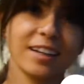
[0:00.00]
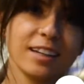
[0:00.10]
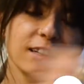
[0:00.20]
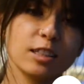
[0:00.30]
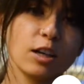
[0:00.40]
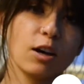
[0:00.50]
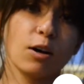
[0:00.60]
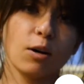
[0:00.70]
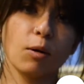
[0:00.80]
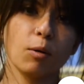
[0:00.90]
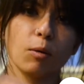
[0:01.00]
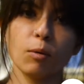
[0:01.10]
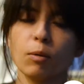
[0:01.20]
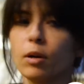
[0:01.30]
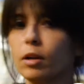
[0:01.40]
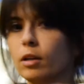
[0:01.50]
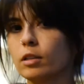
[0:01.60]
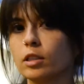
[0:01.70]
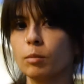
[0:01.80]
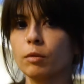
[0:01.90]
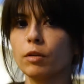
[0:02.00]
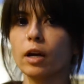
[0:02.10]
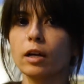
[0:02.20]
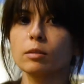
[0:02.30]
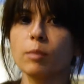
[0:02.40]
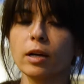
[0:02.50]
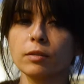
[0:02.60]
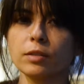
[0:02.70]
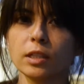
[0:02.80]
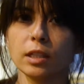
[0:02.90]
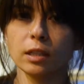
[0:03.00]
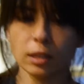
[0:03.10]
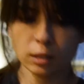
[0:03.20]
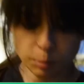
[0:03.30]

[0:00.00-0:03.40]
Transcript: So some of you guys might have seen this